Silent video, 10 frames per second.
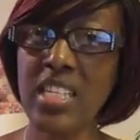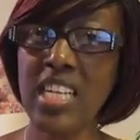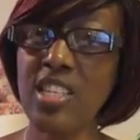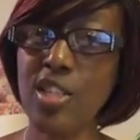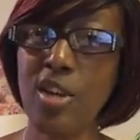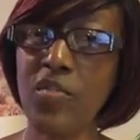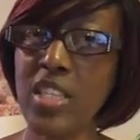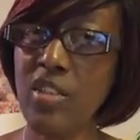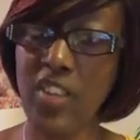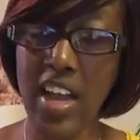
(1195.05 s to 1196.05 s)
I just turned
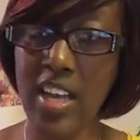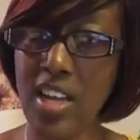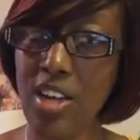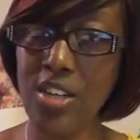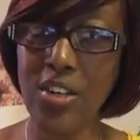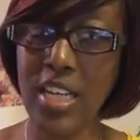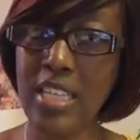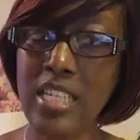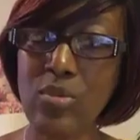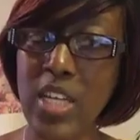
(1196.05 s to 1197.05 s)
55. Y'all know that
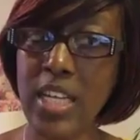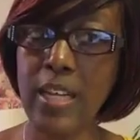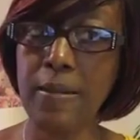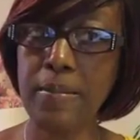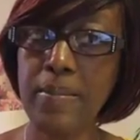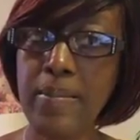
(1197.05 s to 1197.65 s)
this weekend.